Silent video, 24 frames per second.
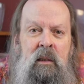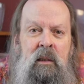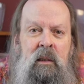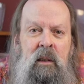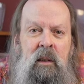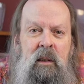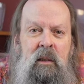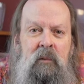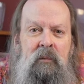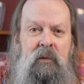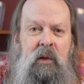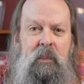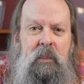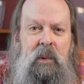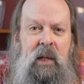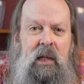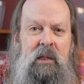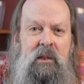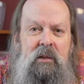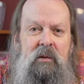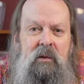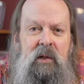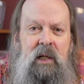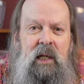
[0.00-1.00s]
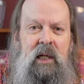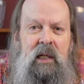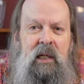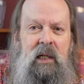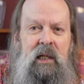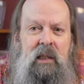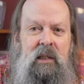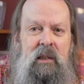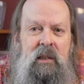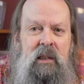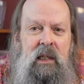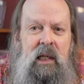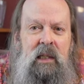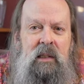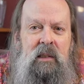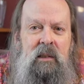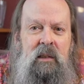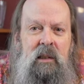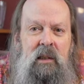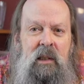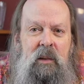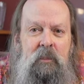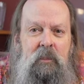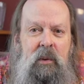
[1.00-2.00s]
on the flip out screen, it's it's
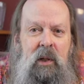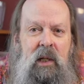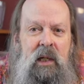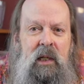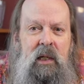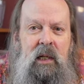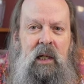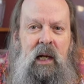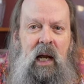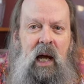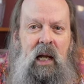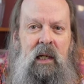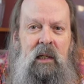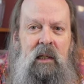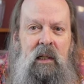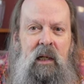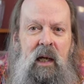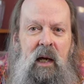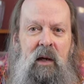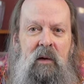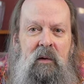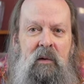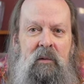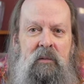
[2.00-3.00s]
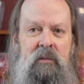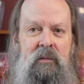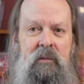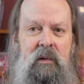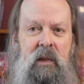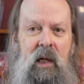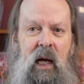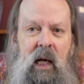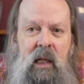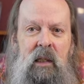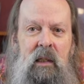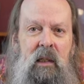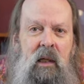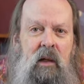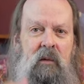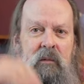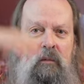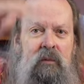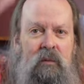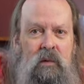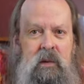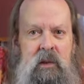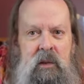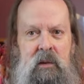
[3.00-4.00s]
looking pretty good. I love I
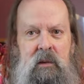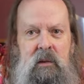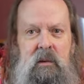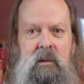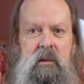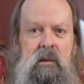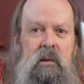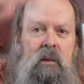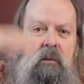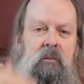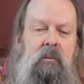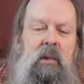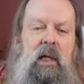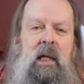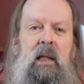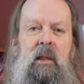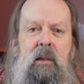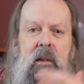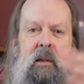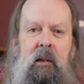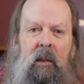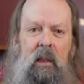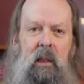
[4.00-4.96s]
loved the the width.